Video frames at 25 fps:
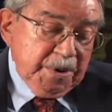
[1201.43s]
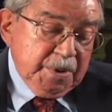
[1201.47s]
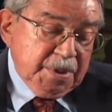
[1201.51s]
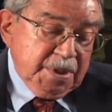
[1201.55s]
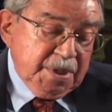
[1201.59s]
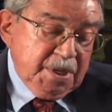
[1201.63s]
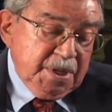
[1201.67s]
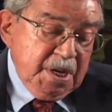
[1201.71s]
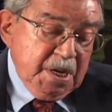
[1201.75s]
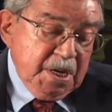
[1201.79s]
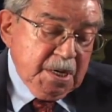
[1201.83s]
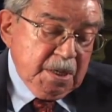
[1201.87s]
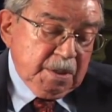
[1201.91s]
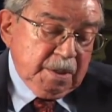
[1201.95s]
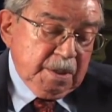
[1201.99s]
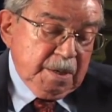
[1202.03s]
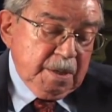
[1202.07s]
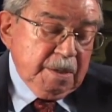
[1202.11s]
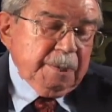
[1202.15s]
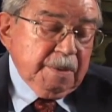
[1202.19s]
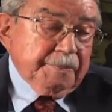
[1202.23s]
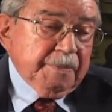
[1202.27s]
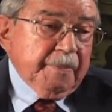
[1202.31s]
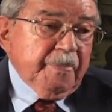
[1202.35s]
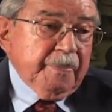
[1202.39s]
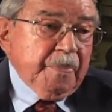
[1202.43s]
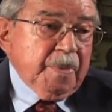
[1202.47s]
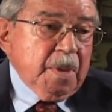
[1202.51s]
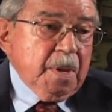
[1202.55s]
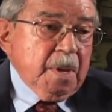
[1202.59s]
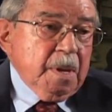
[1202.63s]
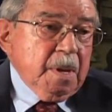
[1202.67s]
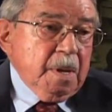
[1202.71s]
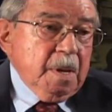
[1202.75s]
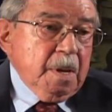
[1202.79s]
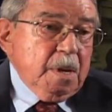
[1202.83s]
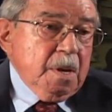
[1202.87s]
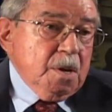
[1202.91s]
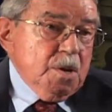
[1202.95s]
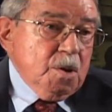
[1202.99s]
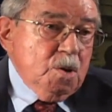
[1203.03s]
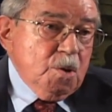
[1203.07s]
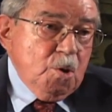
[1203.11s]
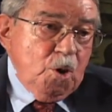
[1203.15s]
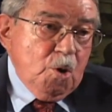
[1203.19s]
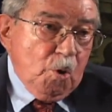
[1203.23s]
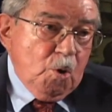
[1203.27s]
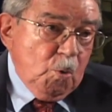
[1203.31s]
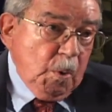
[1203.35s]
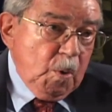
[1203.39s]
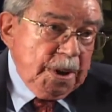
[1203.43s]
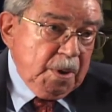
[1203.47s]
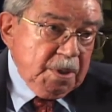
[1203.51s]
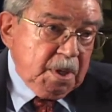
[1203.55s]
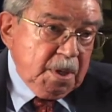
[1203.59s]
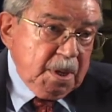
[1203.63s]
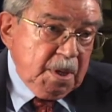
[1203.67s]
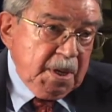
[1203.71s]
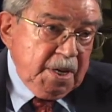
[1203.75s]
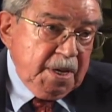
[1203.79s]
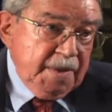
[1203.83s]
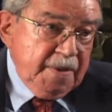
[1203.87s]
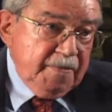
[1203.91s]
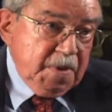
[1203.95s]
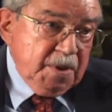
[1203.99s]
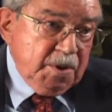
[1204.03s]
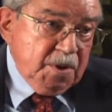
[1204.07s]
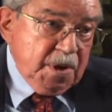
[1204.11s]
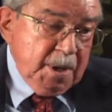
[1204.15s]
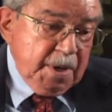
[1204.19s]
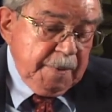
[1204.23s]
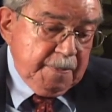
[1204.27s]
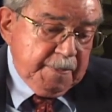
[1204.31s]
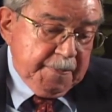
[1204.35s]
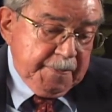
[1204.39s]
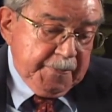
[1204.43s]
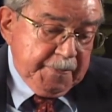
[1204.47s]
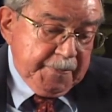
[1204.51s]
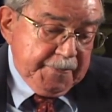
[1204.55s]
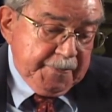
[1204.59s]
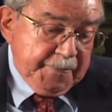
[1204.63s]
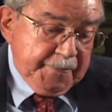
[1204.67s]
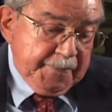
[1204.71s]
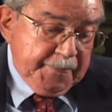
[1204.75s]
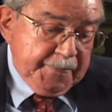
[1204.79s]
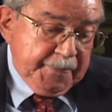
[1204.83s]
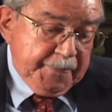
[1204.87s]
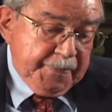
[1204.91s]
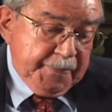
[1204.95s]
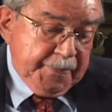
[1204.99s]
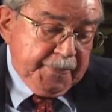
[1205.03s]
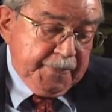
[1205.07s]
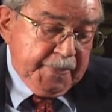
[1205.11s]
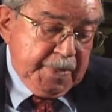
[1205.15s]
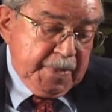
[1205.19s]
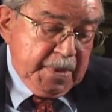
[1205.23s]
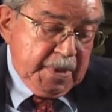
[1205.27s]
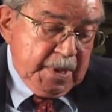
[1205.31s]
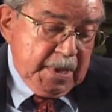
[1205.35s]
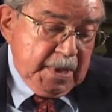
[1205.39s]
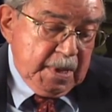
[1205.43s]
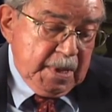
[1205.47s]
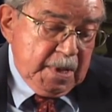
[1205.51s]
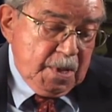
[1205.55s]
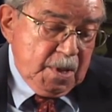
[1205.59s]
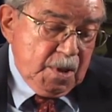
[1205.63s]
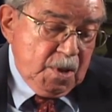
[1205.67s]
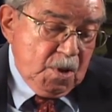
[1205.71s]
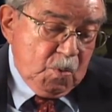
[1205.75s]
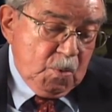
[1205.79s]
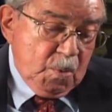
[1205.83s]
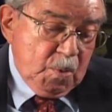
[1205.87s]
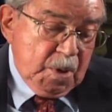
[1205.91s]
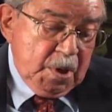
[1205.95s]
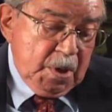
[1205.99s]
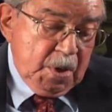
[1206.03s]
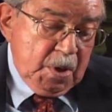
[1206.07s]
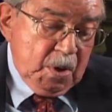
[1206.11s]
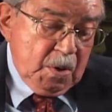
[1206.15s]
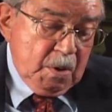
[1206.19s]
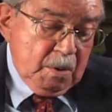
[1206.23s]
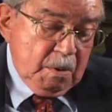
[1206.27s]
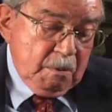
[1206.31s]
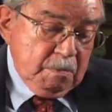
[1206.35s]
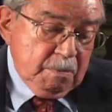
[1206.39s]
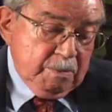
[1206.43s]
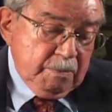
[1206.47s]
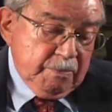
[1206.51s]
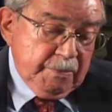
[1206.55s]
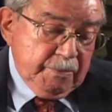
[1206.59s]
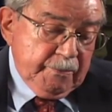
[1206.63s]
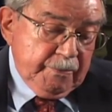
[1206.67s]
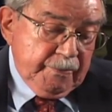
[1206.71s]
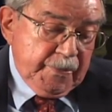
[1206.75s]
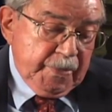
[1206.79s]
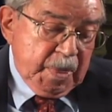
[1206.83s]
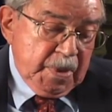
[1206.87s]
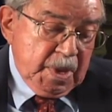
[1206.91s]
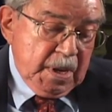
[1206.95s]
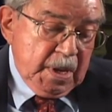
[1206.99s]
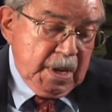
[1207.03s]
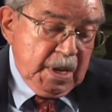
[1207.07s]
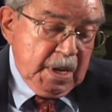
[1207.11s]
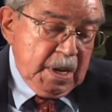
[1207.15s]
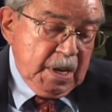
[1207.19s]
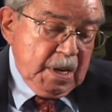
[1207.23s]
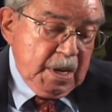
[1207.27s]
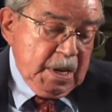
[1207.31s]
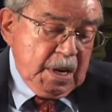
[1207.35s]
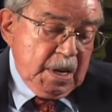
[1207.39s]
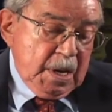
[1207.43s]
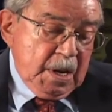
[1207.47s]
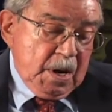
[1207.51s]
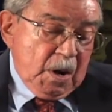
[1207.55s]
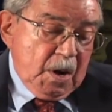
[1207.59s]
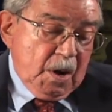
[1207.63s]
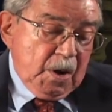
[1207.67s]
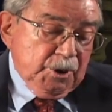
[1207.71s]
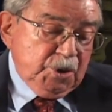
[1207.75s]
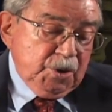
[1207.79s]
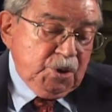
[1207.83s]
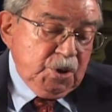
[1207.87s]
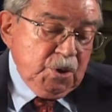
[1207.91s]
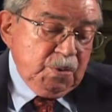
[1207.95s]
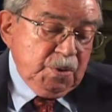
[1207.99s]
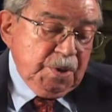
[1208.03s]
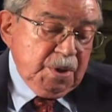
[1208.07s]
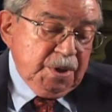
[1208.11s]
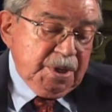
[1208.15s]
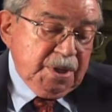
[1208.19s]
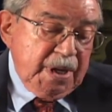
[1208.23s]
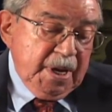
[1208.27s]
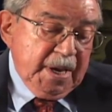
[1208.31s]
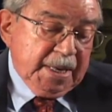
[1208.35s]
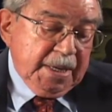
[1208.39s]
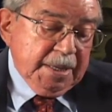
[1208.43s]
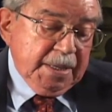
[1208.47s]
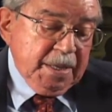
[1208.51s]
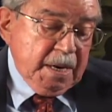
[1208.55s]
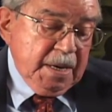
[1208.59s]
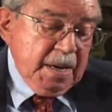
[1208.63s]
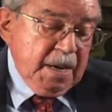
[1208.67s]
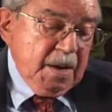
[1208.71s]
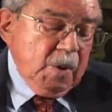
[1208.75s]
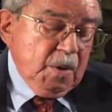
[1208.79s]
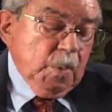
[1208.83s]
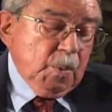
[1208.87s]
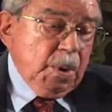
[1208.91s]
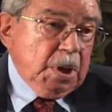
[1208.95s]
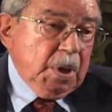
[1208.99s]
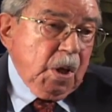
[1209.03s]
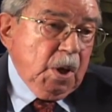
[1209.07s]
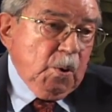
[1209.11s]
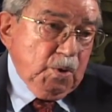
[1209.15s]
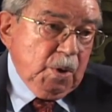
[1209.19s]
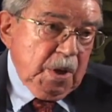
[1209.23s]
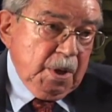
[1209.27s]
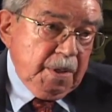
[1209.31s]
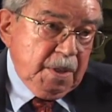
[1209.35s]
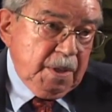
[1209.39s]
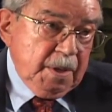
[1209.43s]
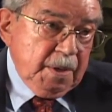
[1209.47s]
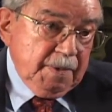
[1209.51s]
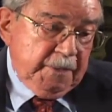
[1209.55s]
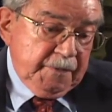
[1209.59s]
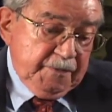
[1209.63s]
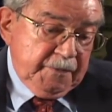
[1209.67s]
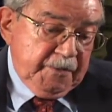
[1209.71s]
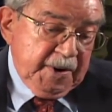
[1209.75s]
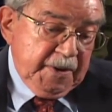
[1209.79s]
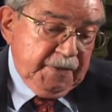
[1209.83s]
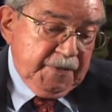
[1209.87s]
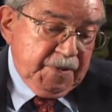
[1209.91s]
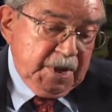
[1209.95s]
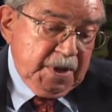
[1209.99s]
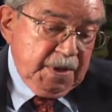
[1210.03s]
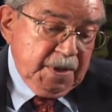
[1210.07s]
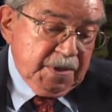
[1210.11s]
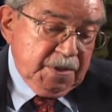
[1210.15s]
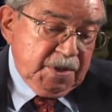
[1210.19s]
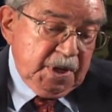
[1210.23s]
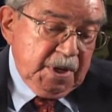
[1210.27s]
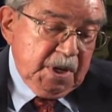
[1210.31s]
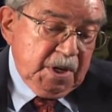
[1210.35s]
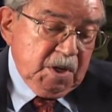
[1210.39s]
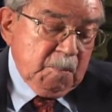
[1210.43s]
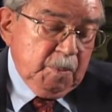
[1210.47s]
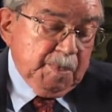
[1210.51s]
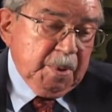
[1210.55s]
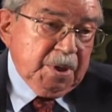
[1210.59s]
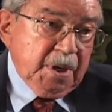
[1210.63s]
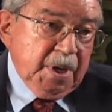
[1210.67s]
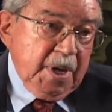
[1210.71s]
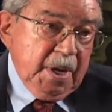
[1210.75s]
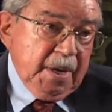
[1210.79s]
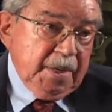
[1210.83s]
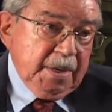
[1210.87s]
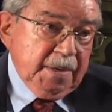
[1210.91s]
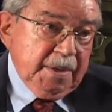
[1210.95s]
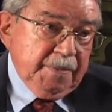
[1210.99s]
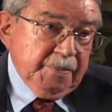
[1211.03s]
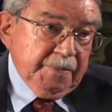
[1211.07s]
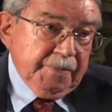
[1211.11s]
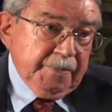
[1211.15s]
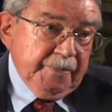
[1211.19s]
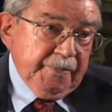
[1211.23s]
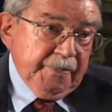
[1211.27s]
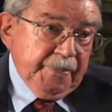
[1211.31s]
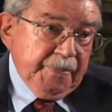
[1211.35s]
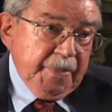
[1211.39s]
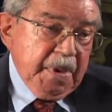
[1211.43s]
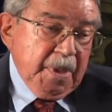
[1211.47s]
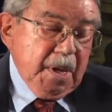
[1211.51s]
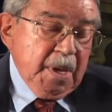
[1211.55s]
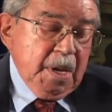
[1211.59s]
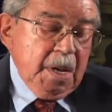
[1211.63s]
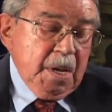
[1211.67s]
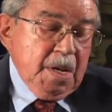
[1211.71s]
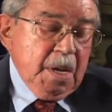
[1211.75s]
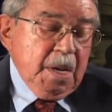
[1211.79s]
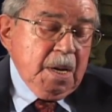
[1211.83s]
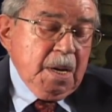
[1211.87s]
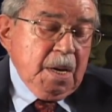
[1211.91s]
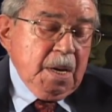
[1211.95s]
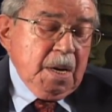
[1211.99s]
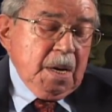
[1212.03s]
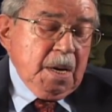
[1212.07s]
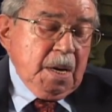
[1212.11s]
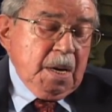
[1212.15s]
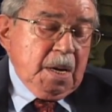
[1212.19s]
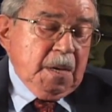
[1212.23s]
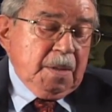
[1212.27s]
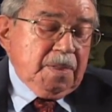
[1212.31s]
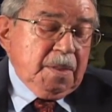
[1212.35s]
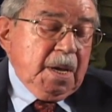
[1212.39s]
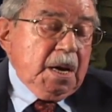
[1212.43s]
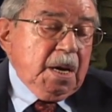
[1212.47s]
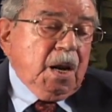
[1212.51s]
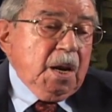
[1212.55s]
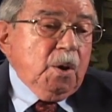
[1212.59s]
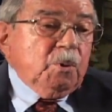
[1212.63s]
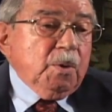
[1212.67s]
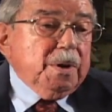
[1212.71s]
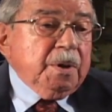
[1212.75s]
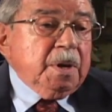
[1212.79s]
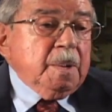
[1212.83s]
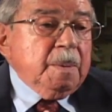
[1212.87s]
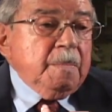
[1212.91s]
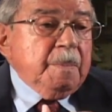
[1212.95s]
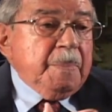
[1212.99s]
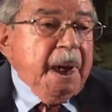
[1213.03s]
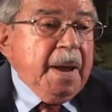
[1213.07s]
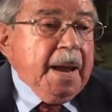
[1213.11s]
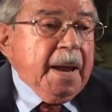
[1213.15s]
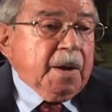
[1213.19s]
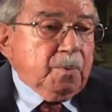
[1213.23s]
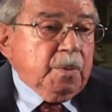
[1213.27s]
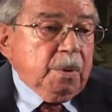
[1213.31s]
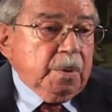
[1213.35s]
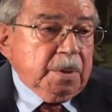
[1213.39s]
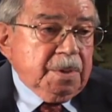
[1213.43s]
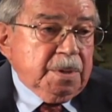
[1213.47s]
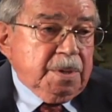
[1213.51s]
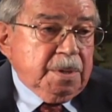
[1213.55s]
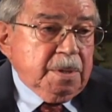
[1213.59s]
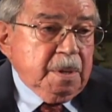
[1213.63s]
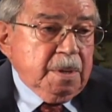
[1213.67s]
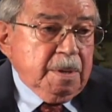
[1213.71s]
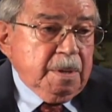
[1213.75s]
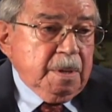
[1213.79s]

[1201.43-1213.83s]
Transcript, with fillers: was sealed. No one could leave the ship. No one at all. On June the 2nd, we loaded the 50th Signal Battalion. They loaded them backwards.